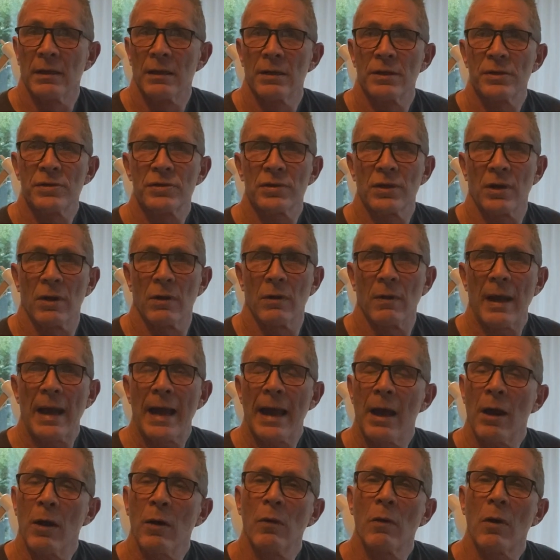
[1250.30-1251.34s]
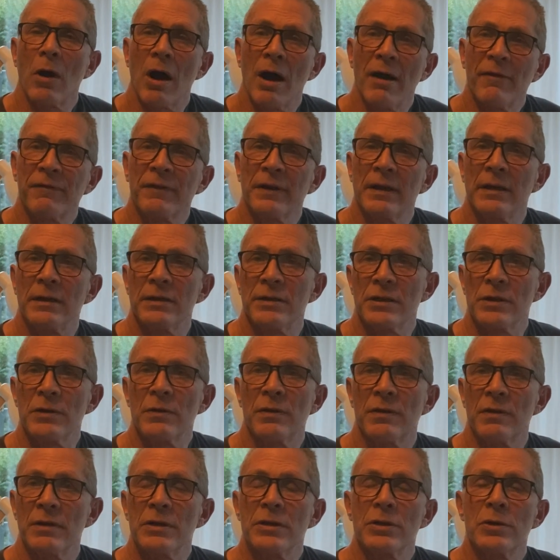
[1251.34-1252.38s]
So how often do you
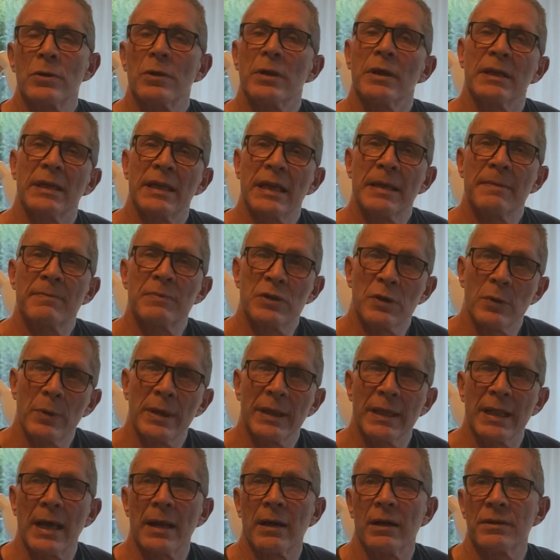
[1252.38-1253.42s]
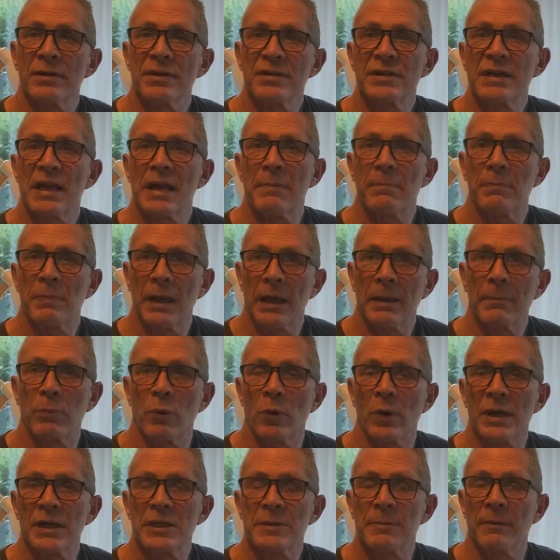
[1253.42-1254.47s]
think you can keep doing that on the same pick
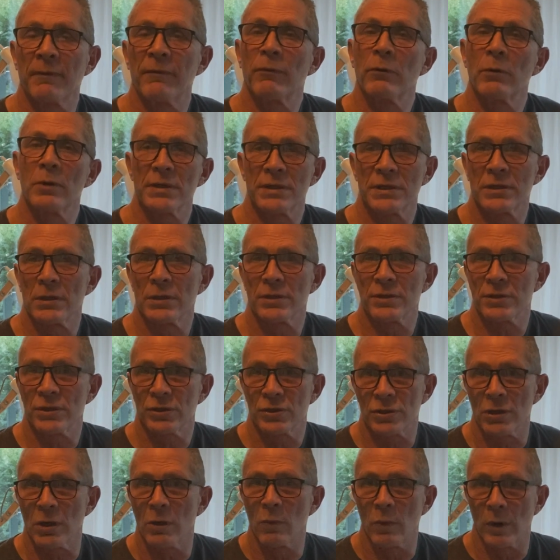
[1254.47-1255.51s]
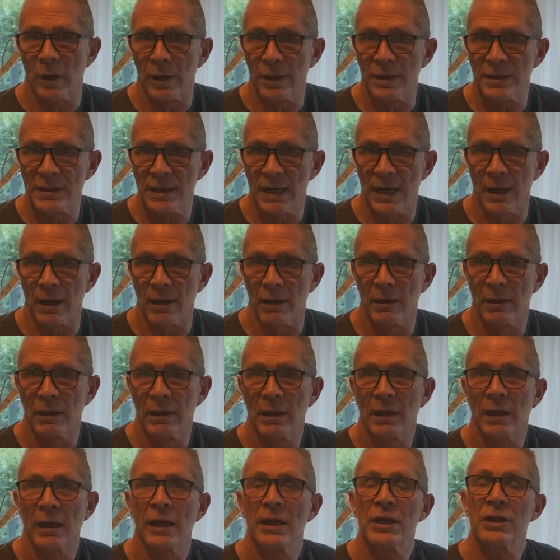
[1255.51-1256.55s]
points before it starts to show wear and tear?
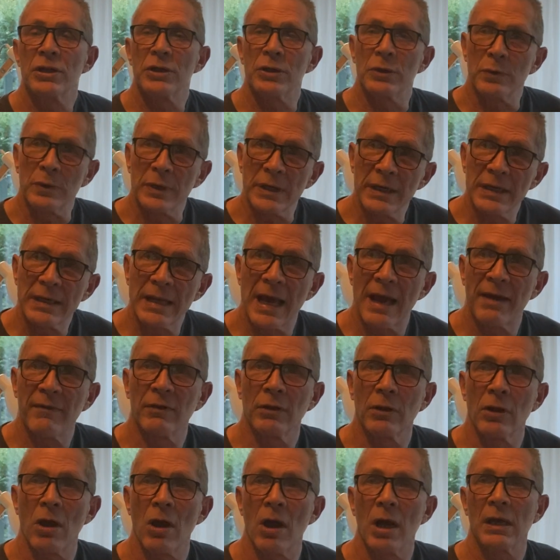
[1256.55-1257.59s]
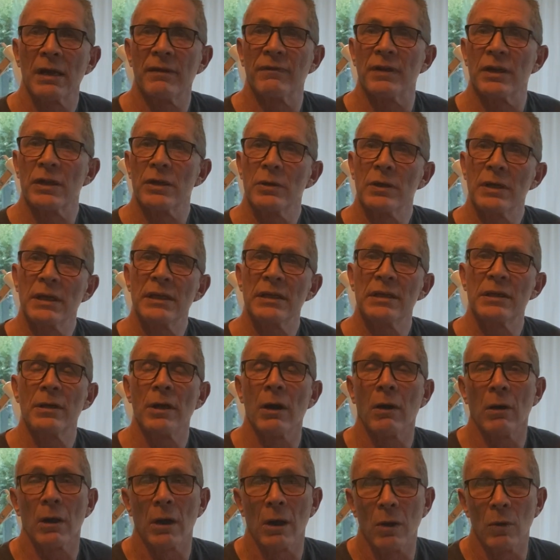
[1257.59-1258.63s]
You need to have a log of it. You need to
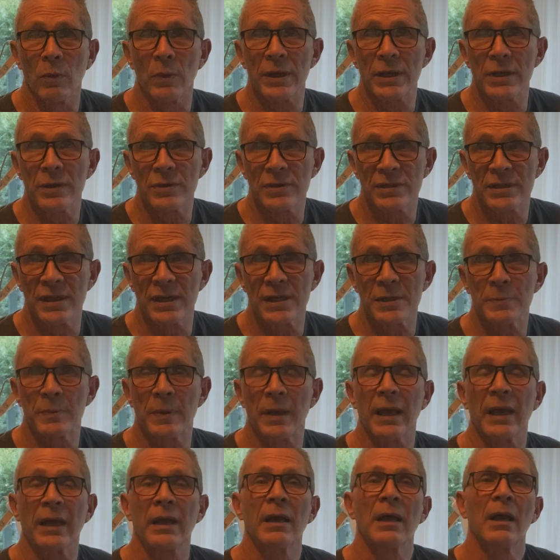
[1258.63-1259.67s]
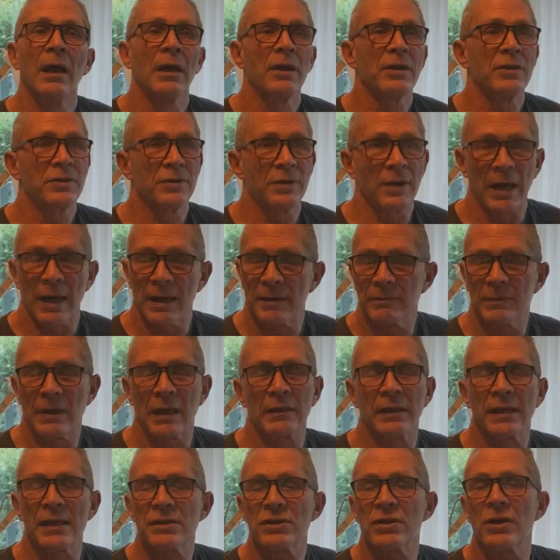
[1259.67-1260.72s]
know, oh, we used this pick,
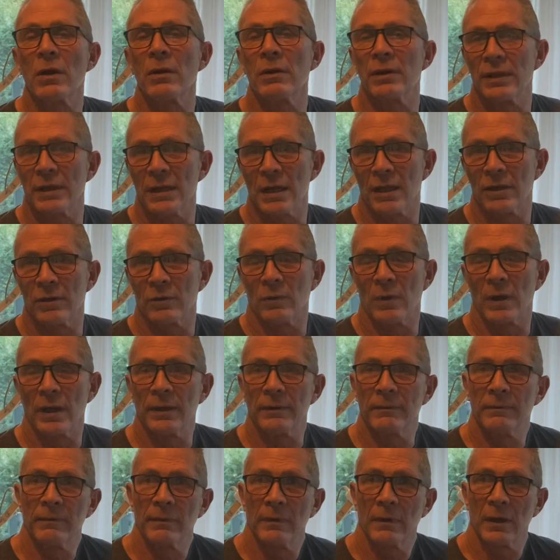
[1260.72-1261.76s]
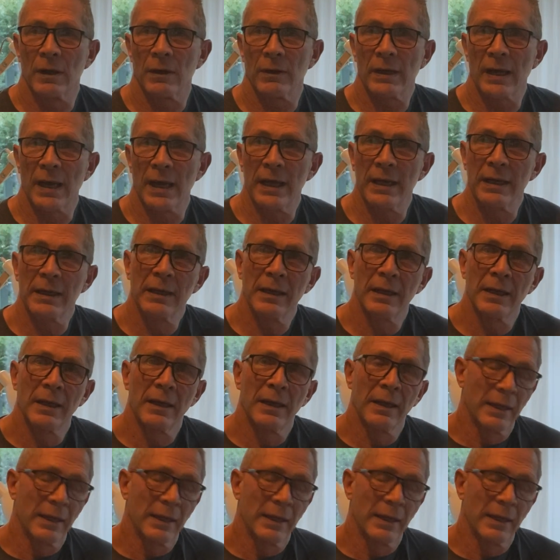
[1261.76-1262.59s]
let's go to the other one, okay?